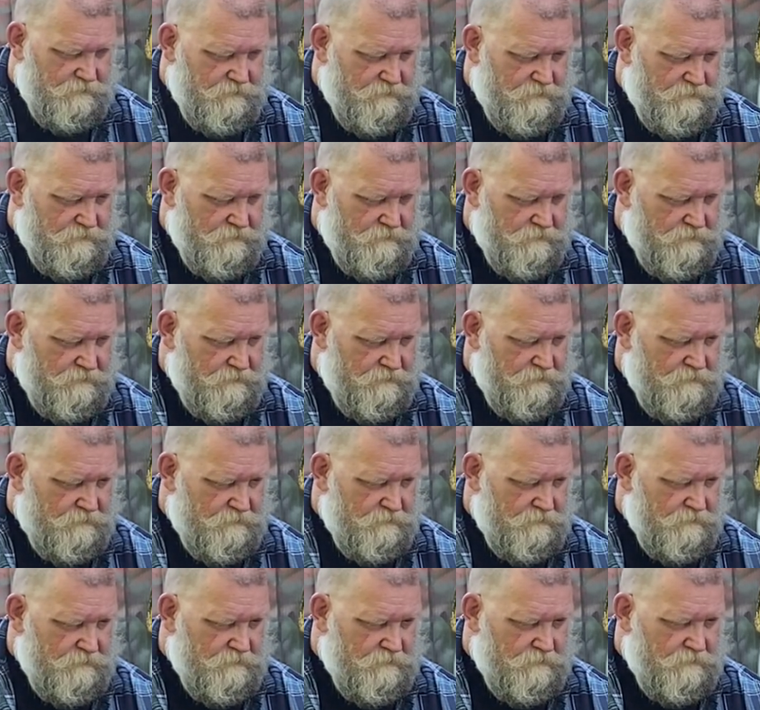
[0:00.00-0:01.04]

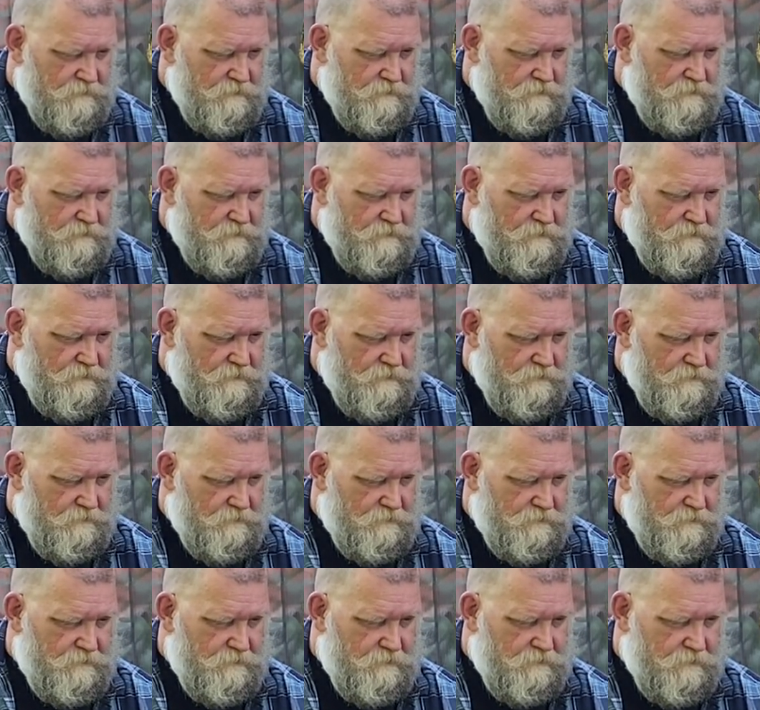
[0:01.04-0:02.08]

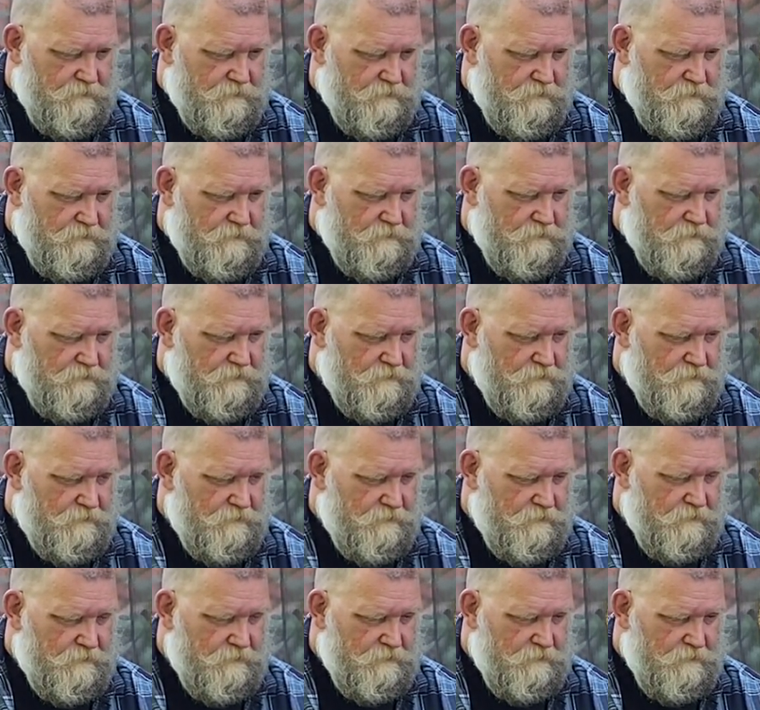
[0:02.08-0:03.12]

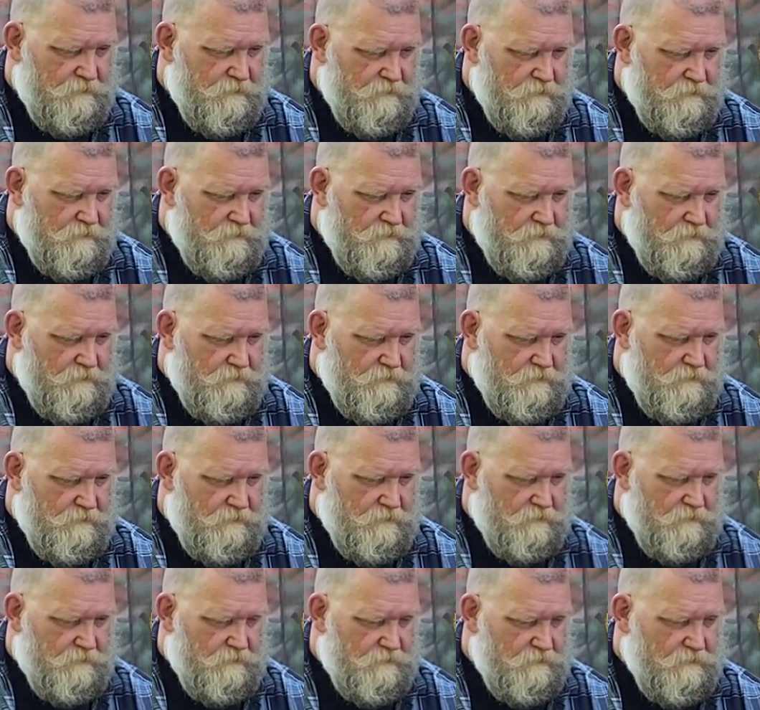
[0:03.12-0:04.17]

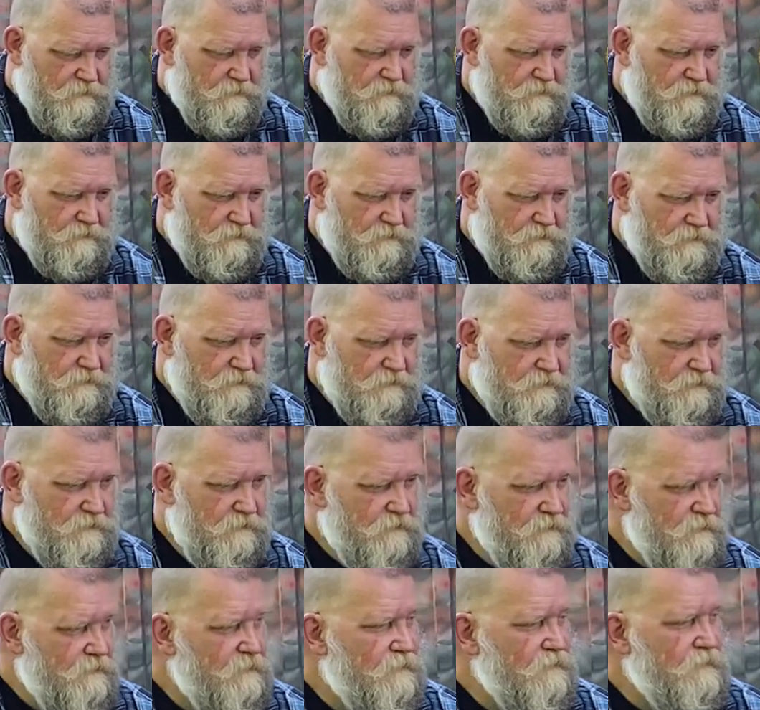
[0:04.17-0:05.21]

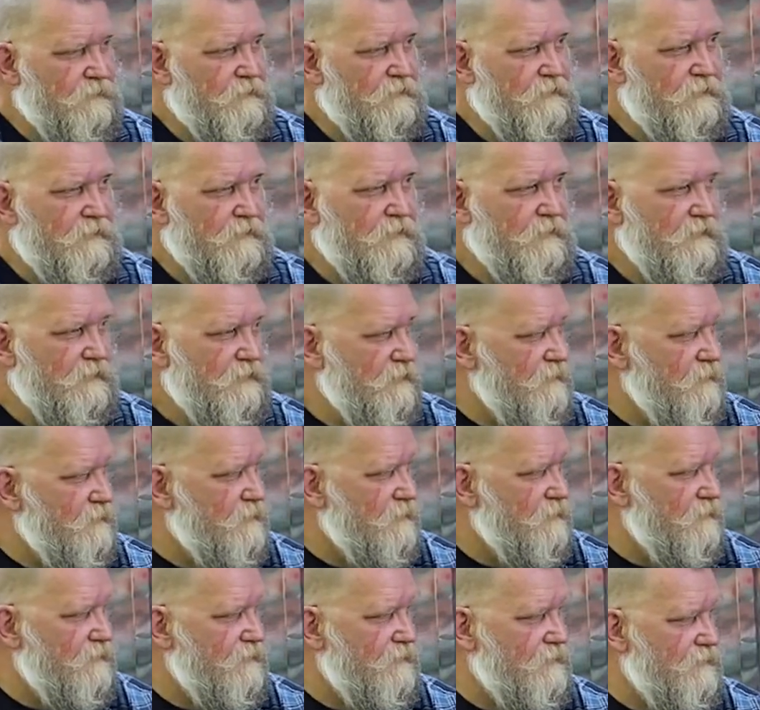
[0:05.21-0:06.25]

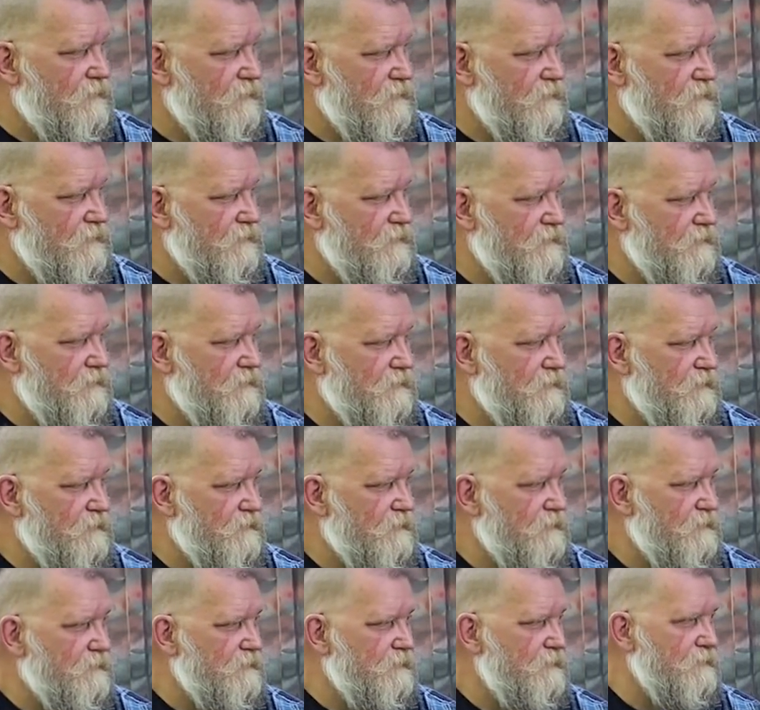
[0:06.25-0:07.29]

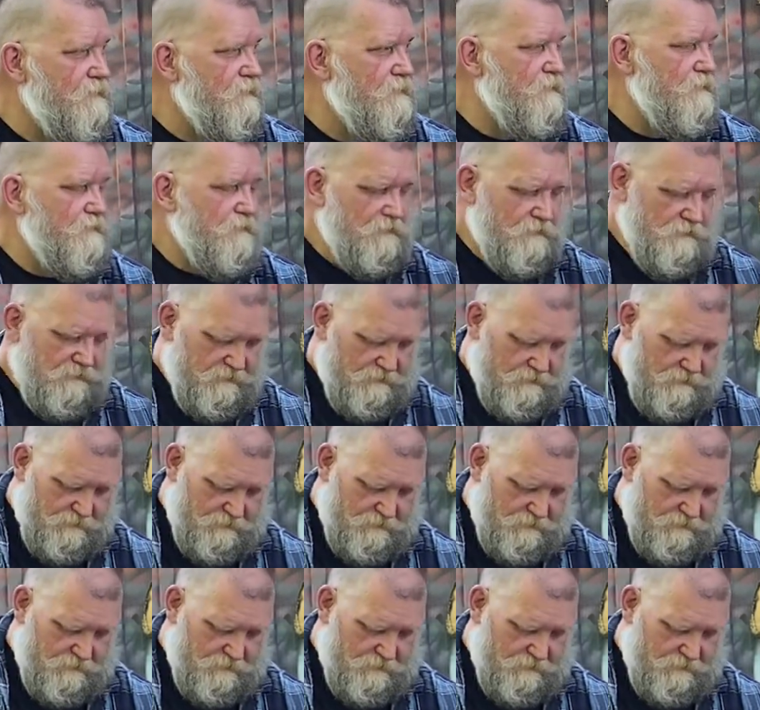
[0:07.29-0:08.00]
(not speaking)